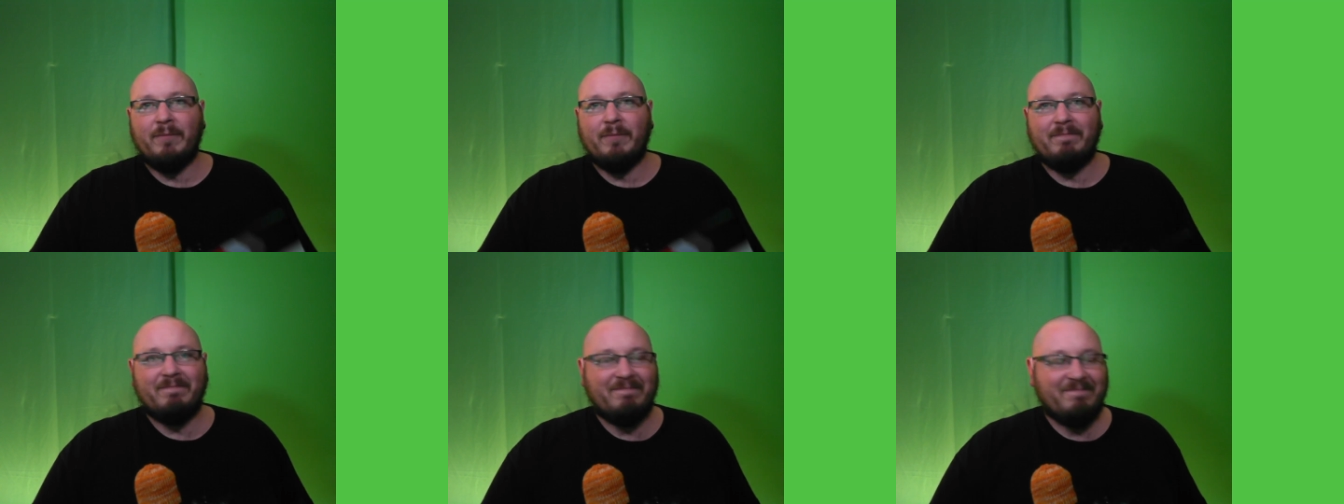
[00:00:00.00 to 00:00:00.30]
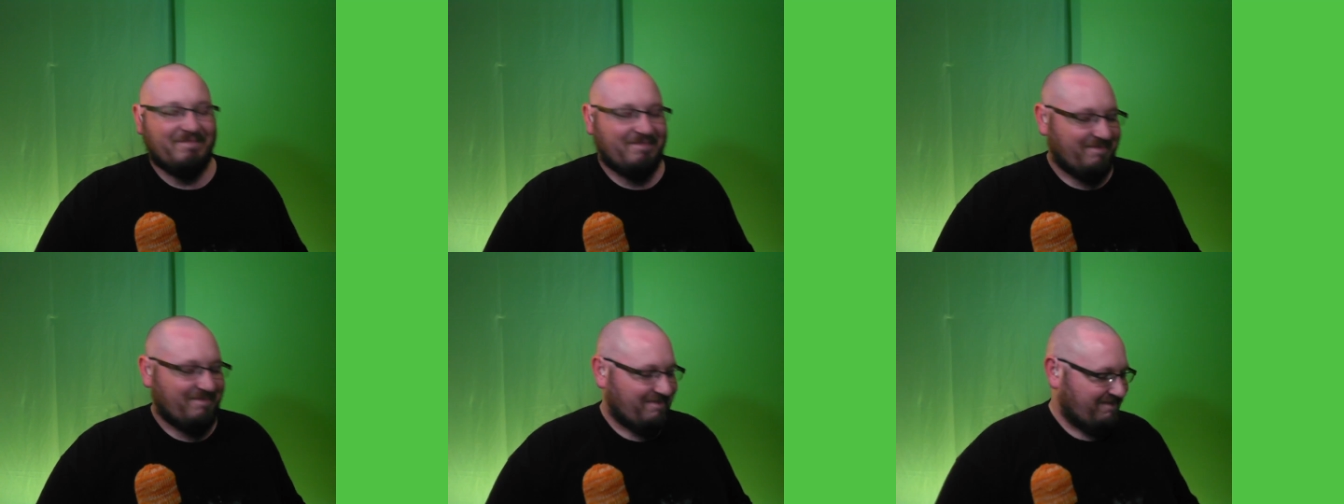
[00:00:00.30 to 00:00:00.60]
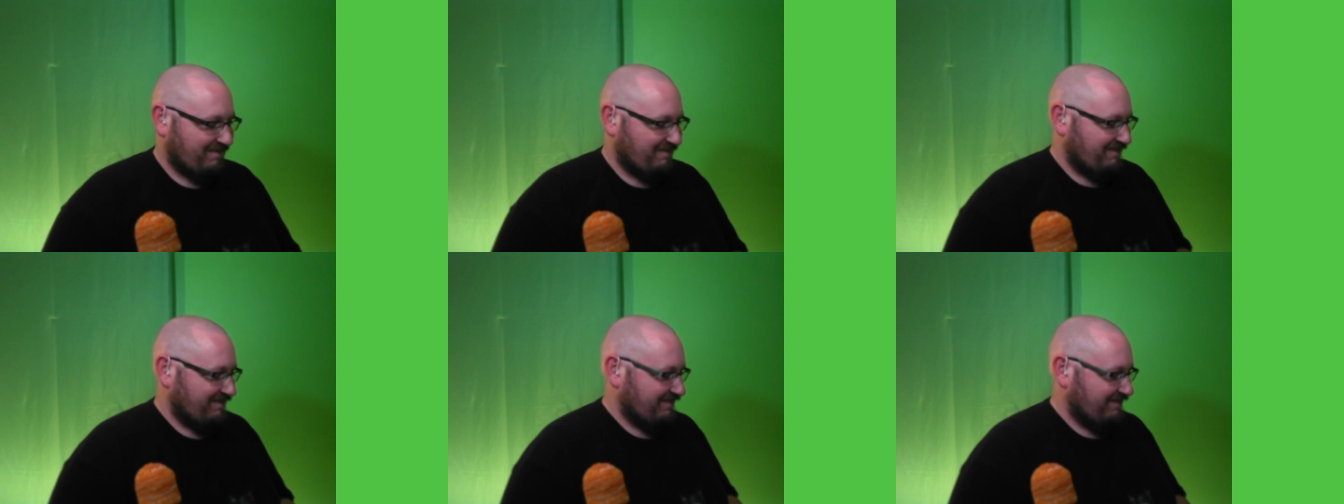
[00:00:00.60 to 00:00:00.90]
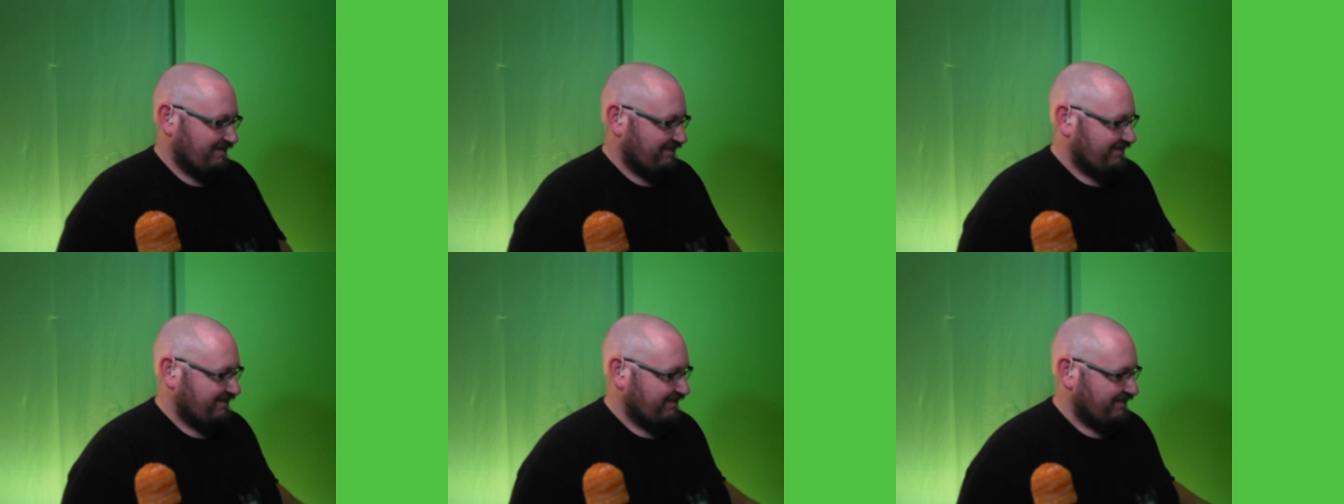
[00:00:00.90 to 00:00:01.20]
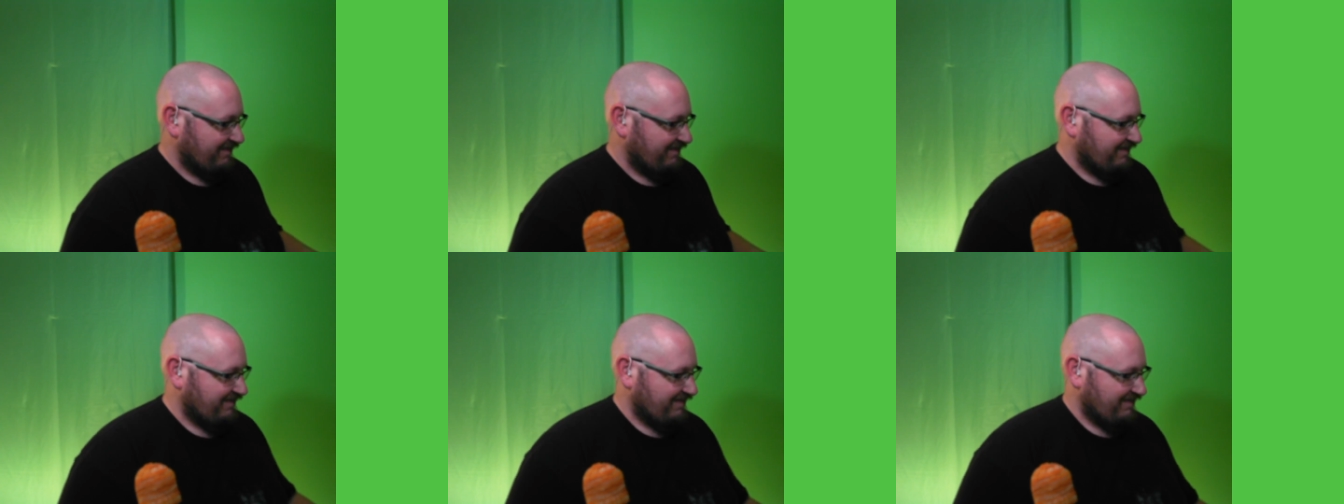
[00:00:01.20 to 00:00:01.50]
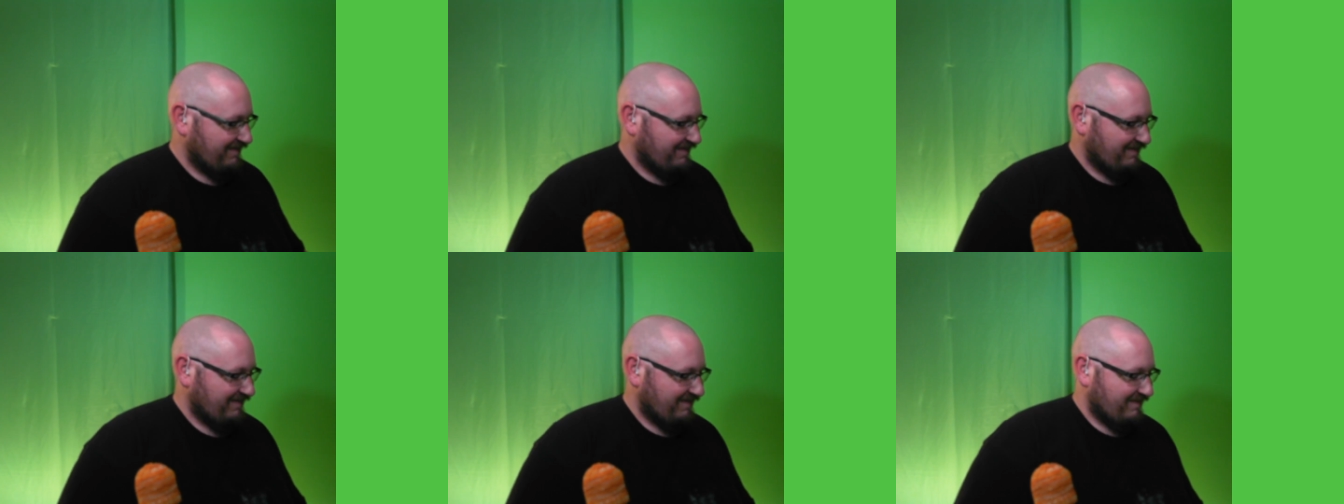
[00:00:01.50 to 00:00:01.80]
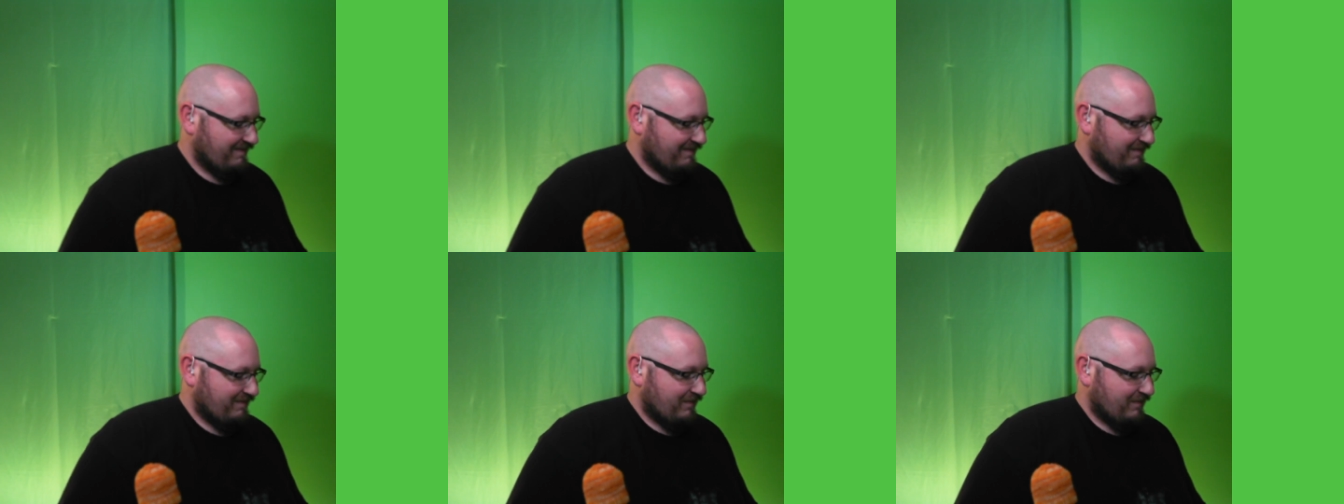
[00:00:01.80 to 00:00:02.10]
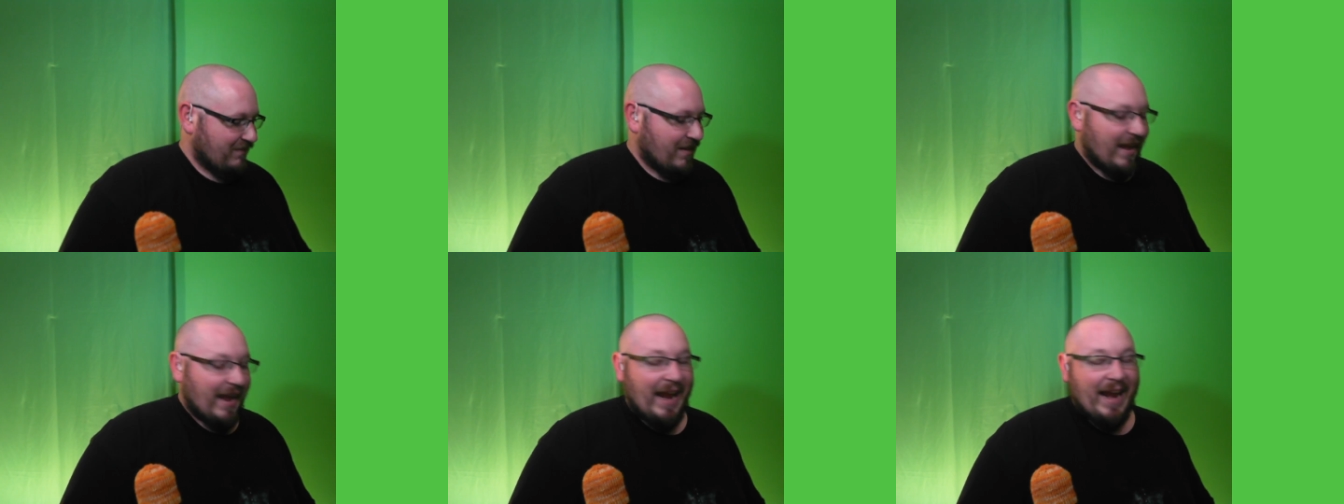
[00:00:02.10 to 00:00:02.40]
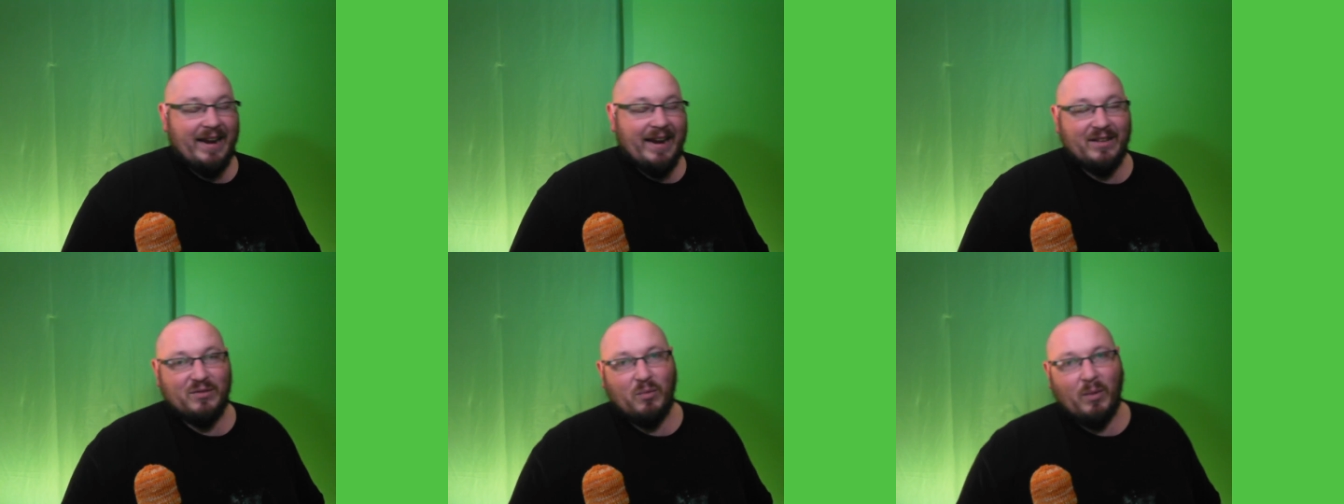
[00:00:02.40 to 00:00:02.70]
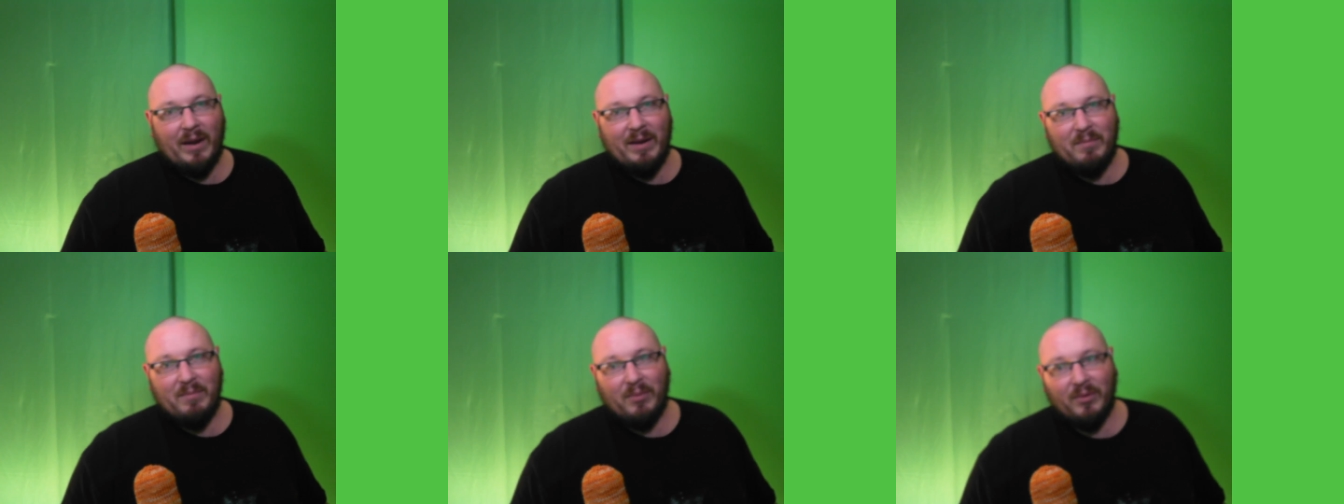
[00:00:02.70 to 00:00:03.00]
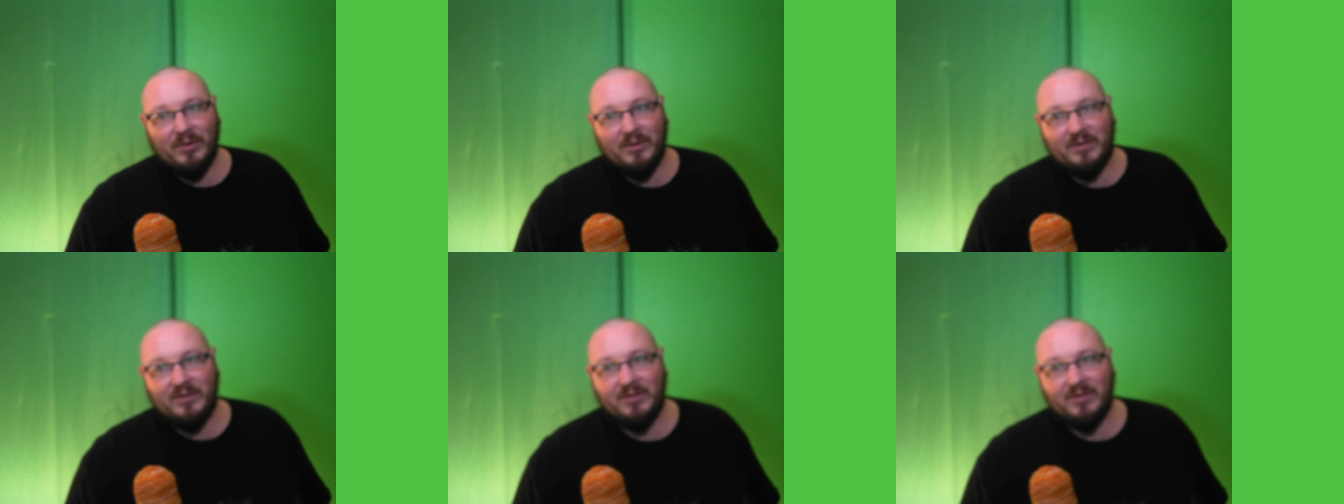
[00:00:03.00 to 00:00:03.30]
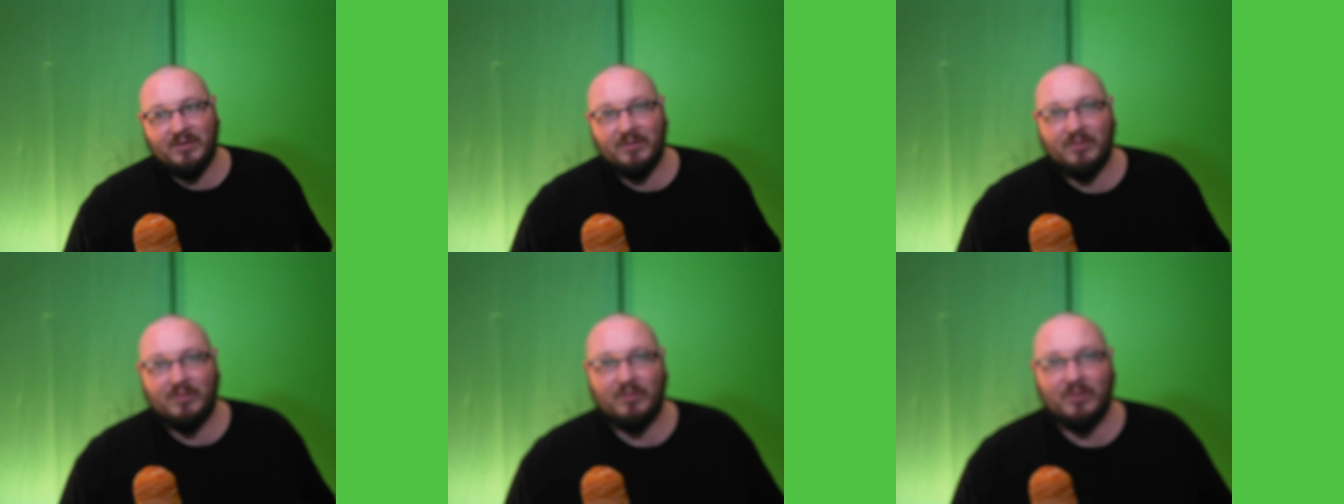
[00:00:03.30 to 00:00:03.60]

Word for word: And it's whiteboard too,